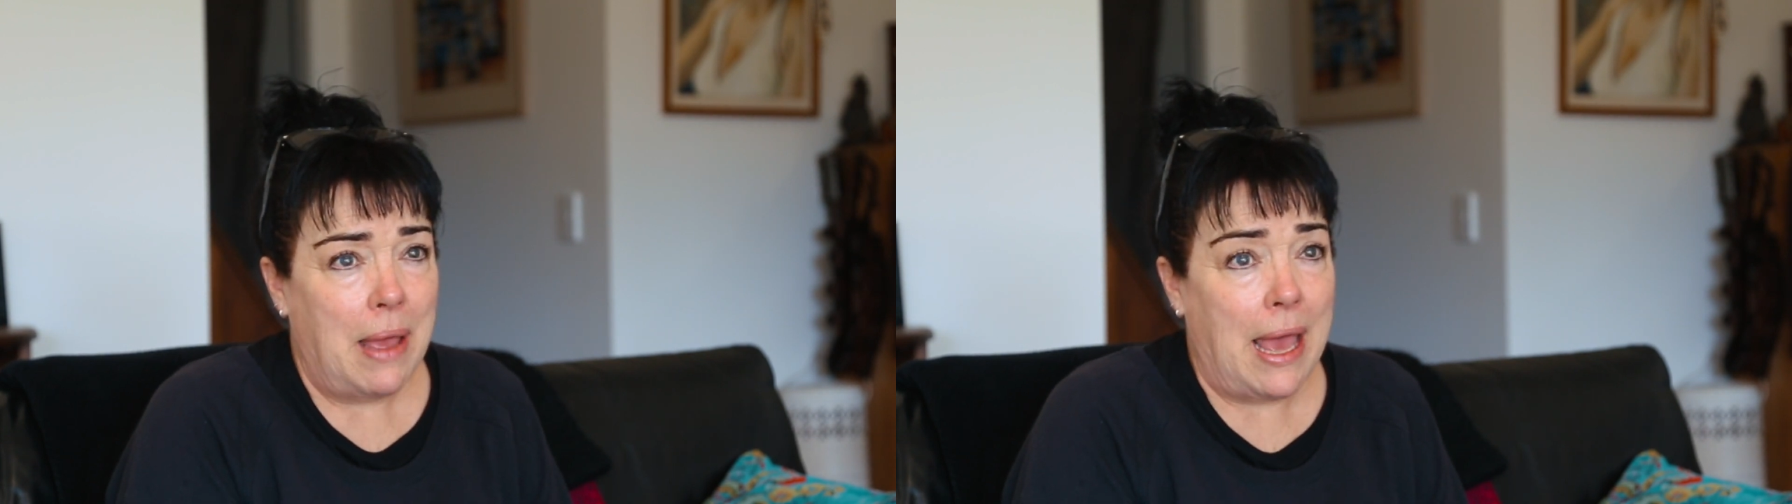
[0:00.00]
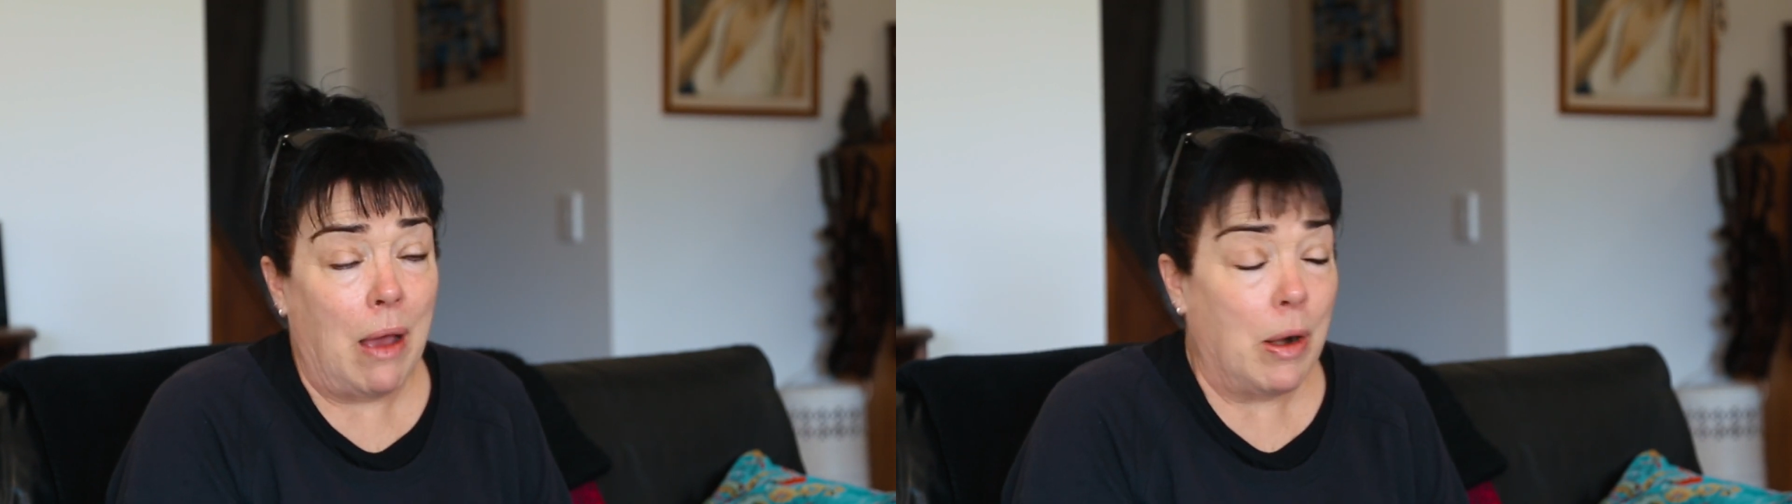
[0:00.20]

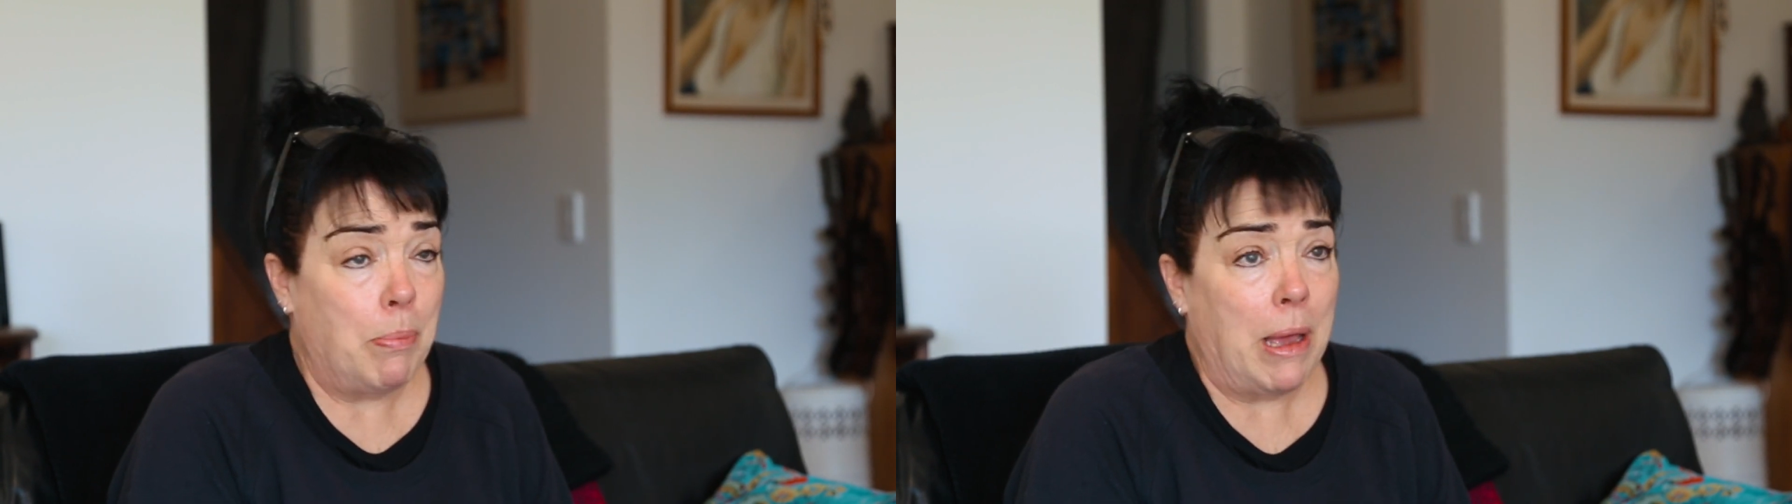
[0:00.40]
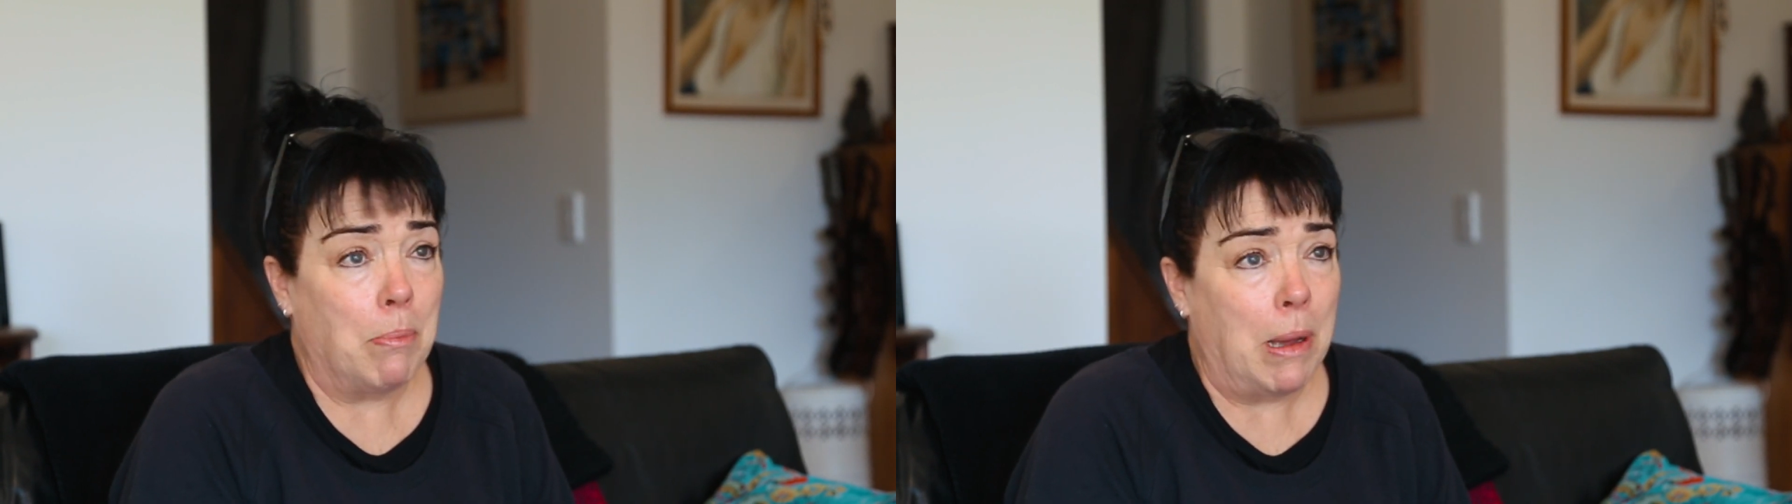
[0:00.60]
out
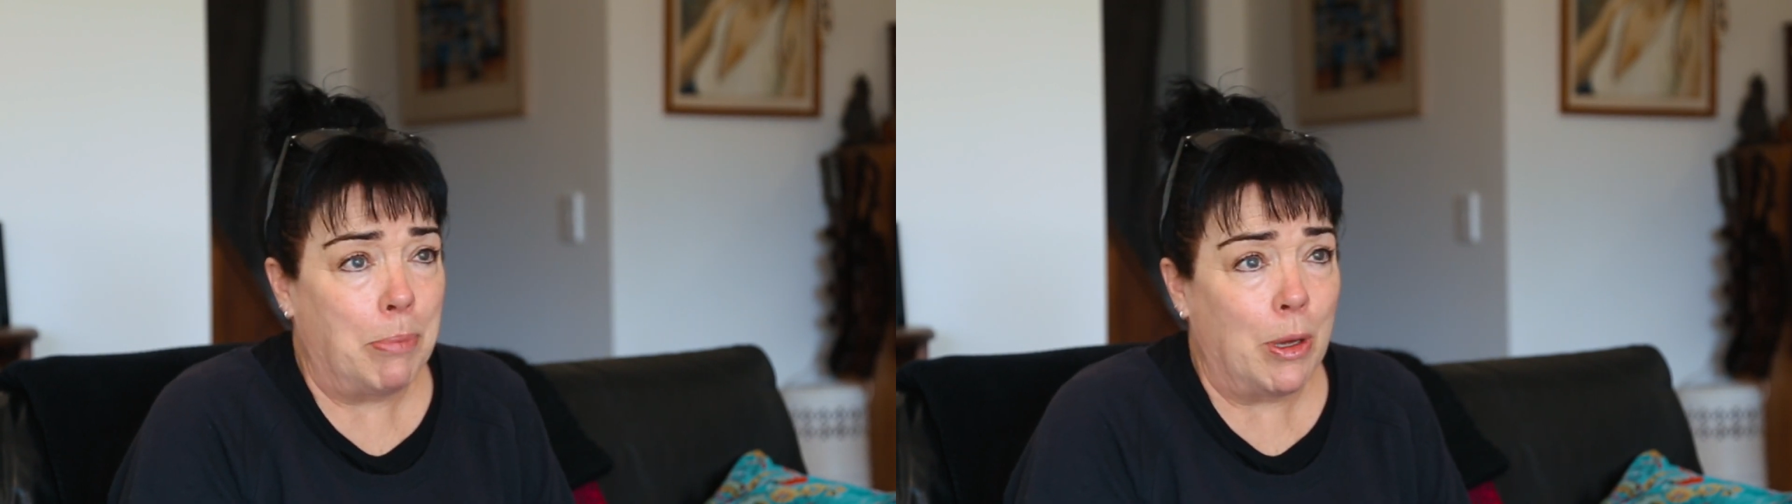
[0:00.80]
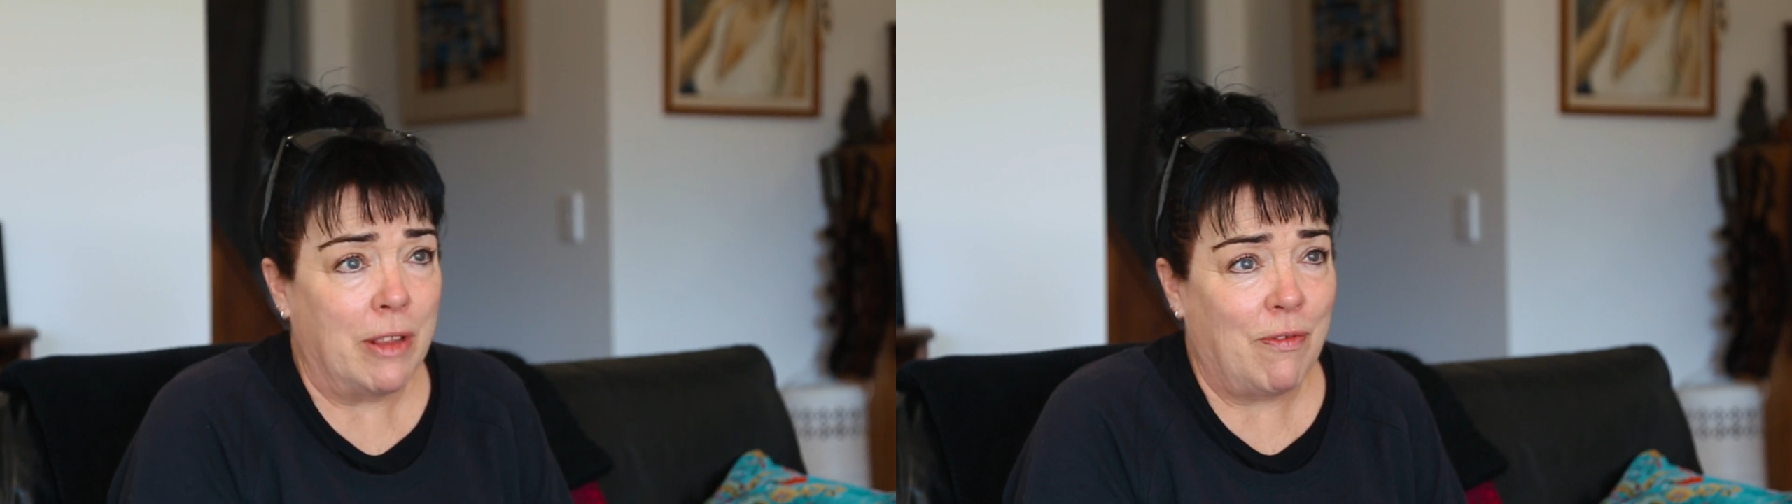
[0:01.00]
about my
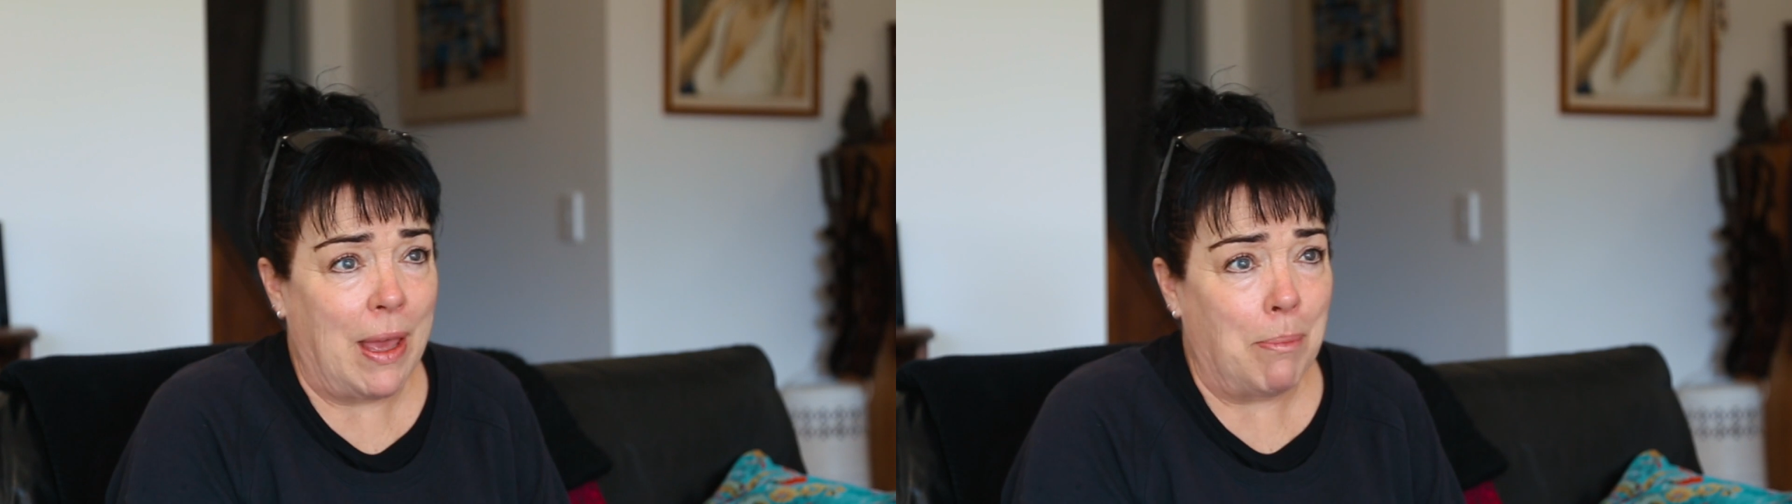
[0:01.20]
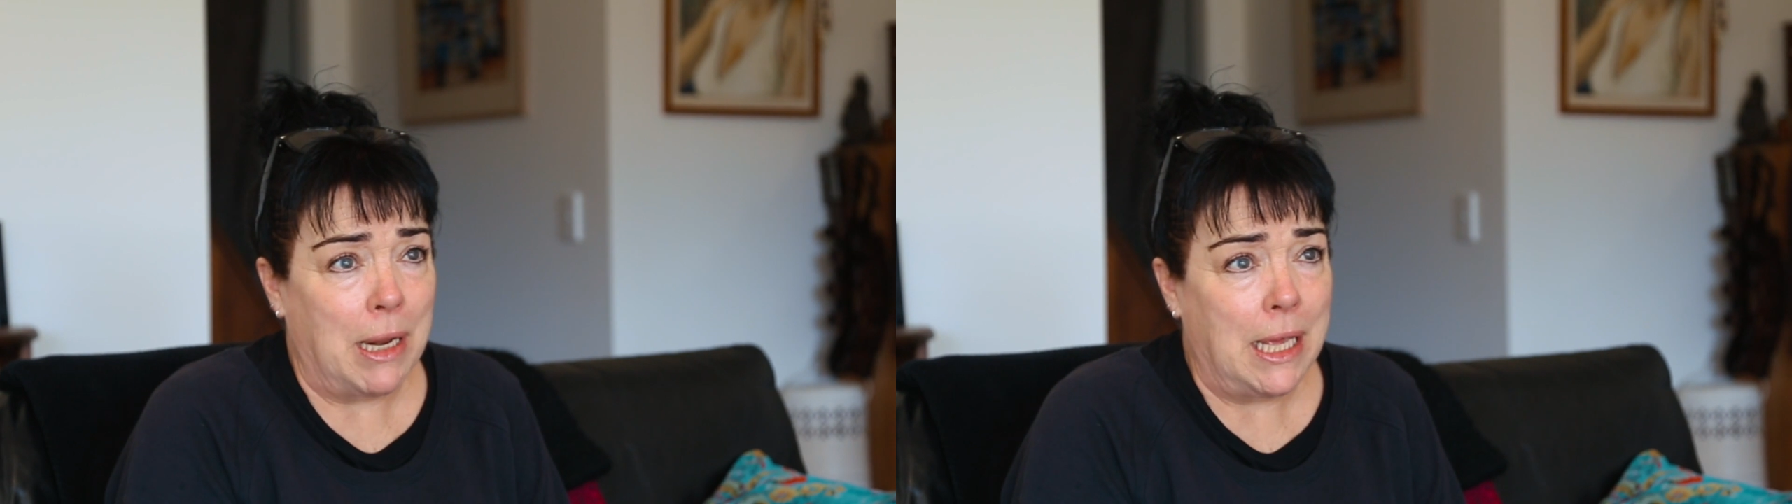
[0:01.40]
birth
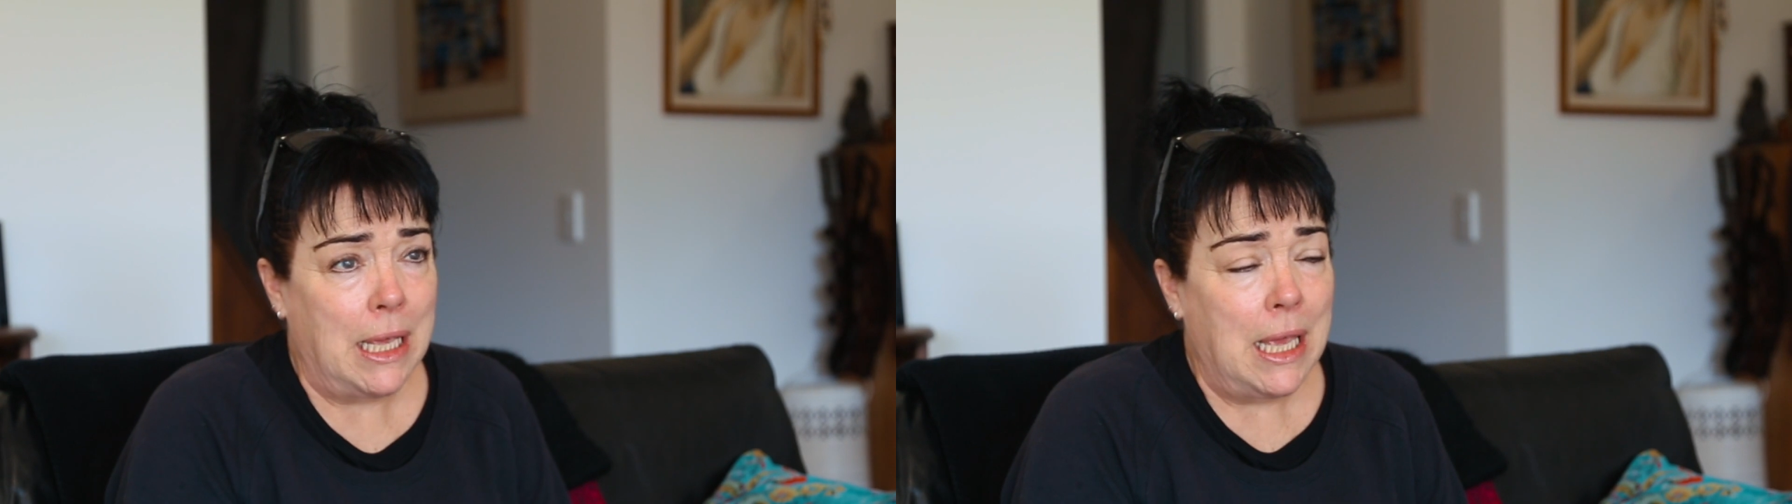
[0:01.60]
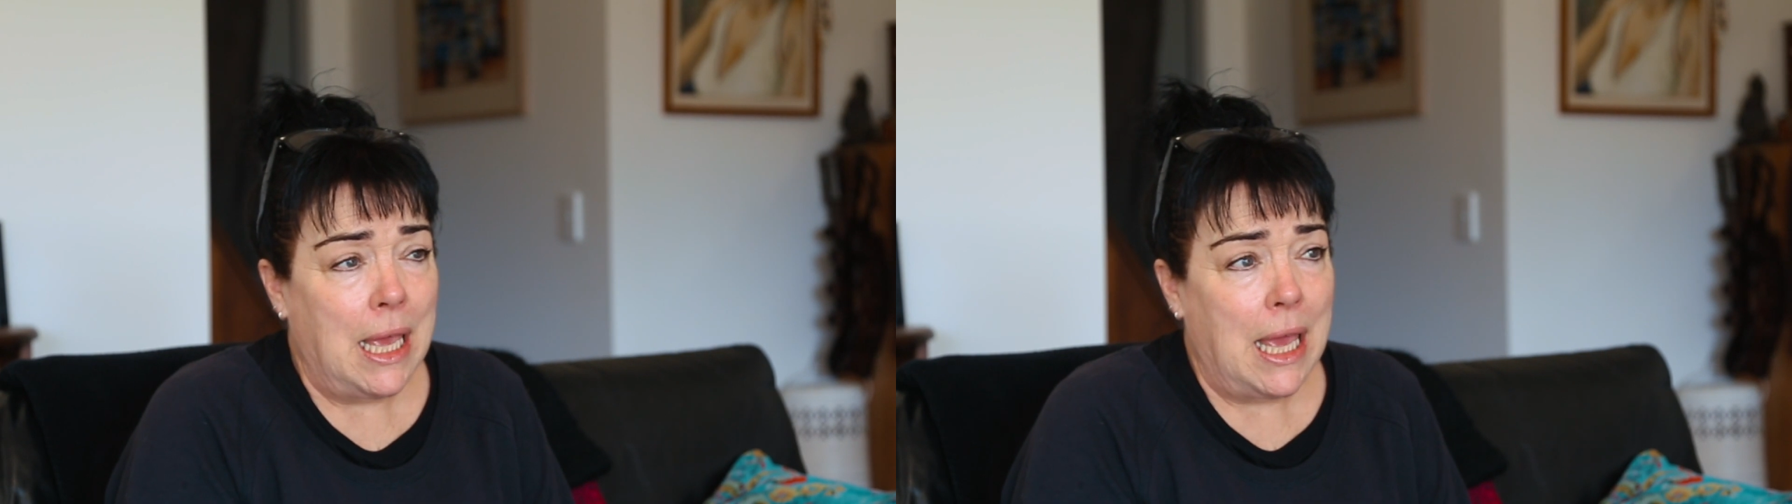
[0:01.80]
family